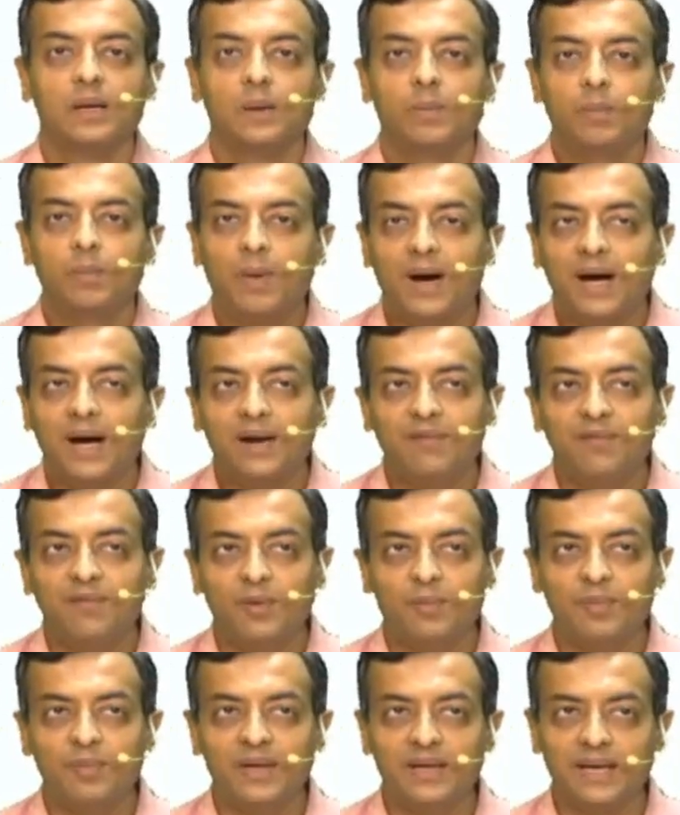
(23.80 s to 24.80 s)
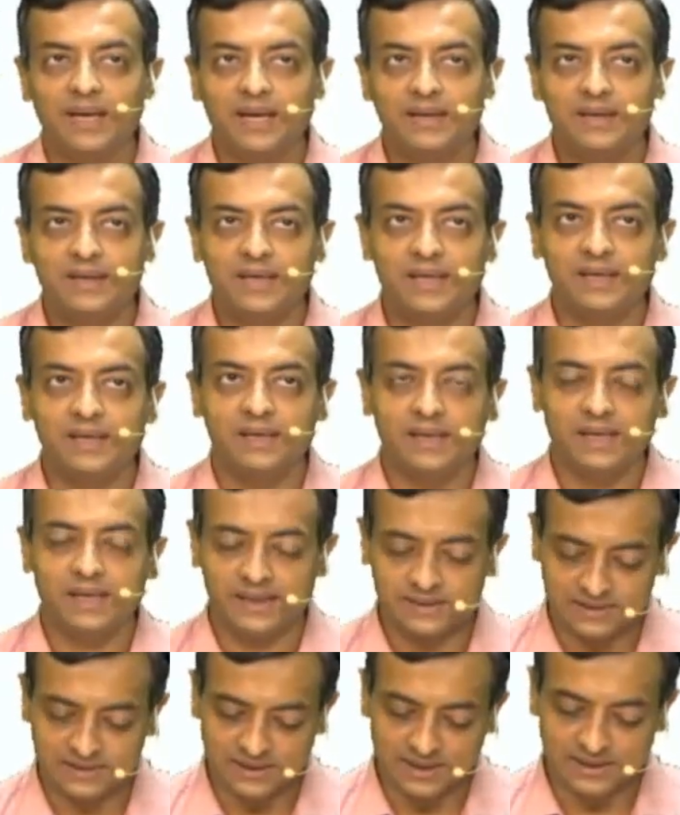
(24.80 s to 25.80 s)
Parvo B19
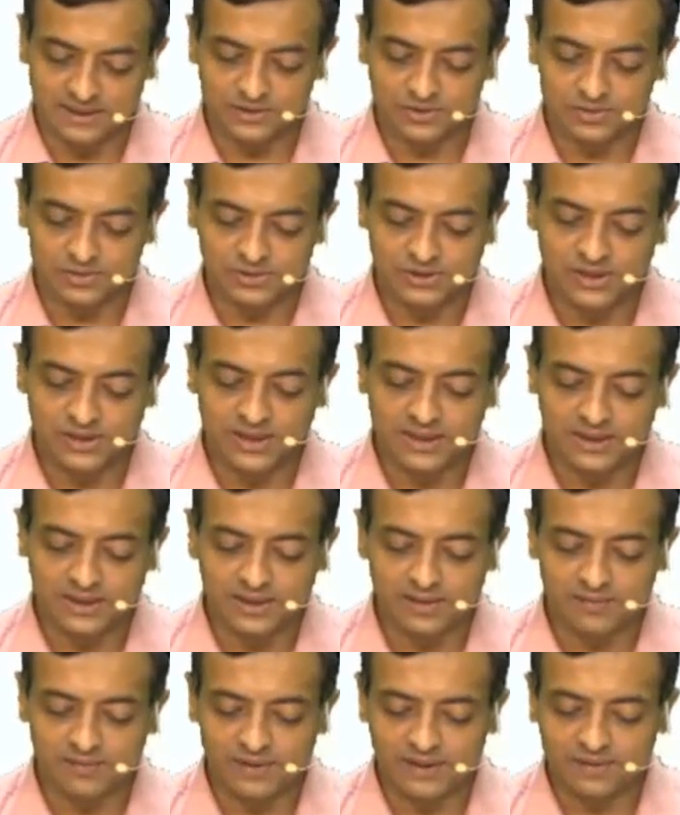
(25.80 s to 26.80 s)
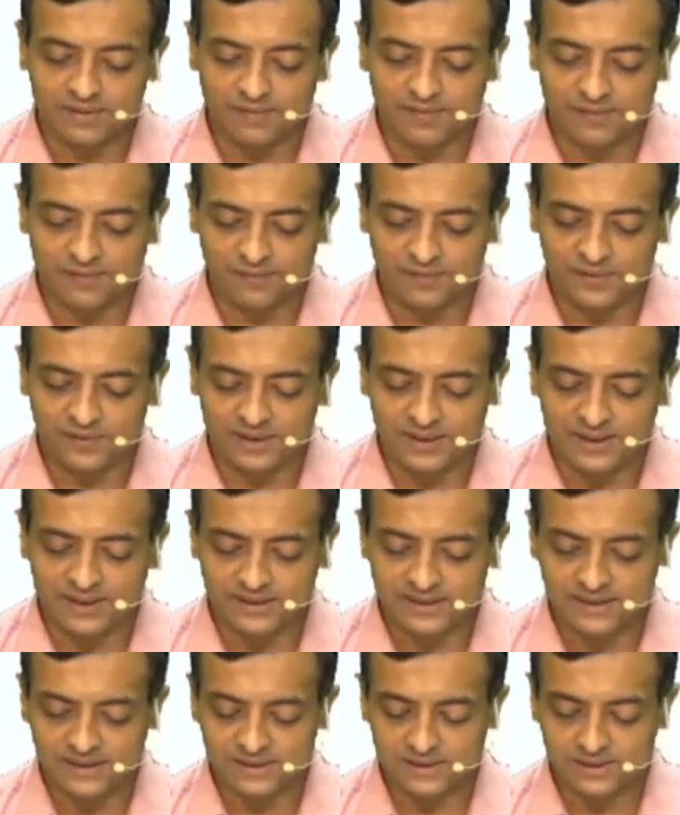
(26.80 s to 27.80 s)
is associated with fifth
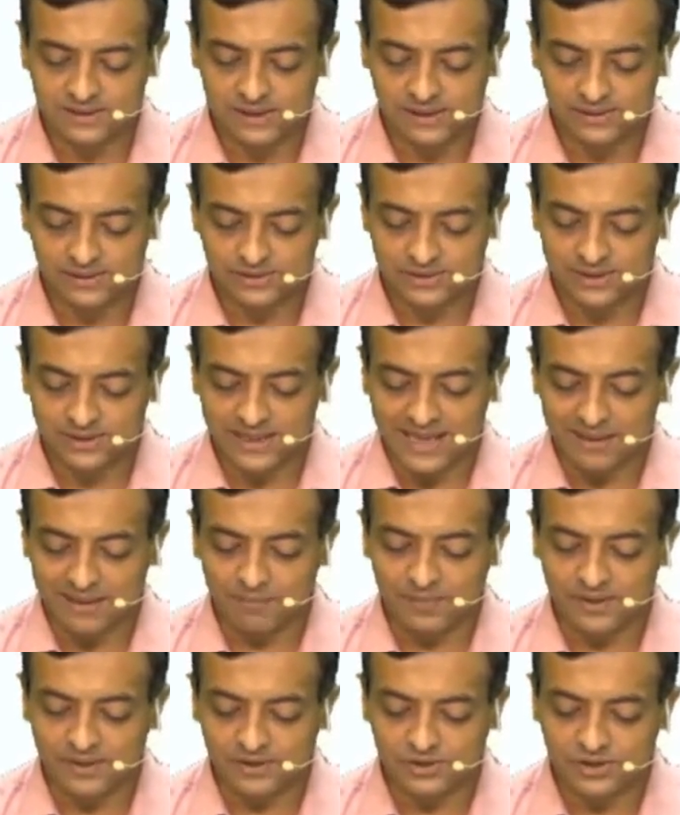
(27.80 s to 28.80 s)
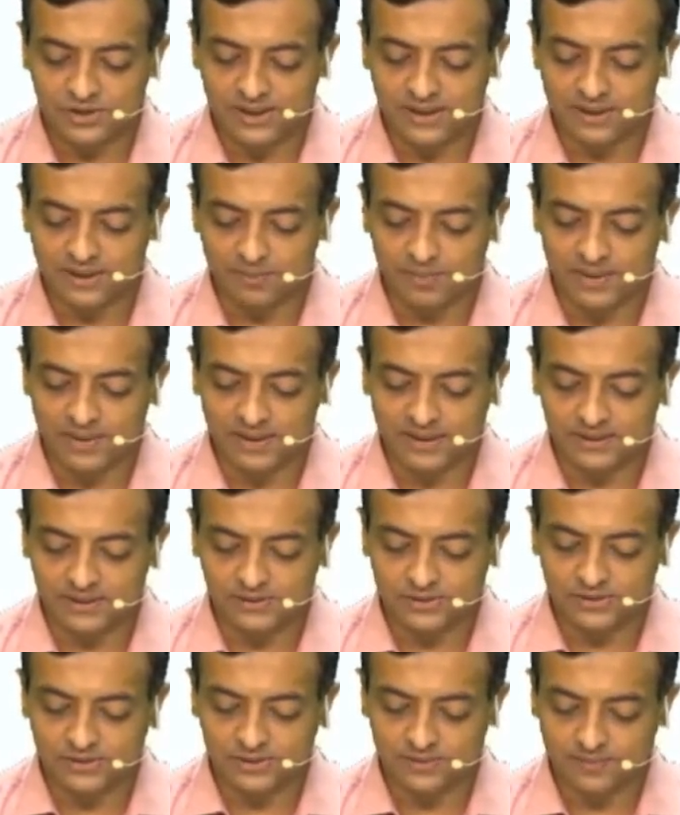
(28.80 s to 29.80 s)
disease, slapped cheek
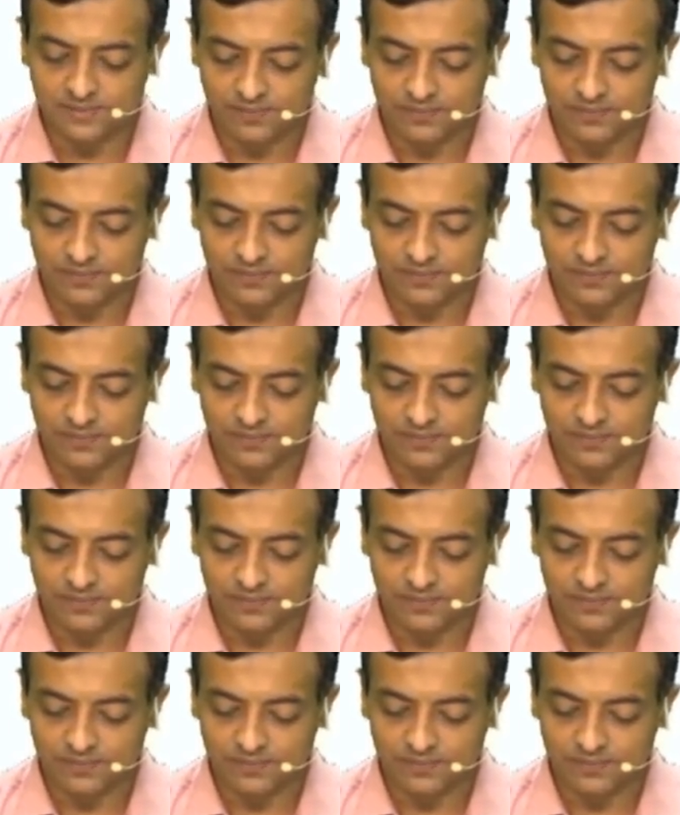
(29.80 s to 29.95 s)
appearance.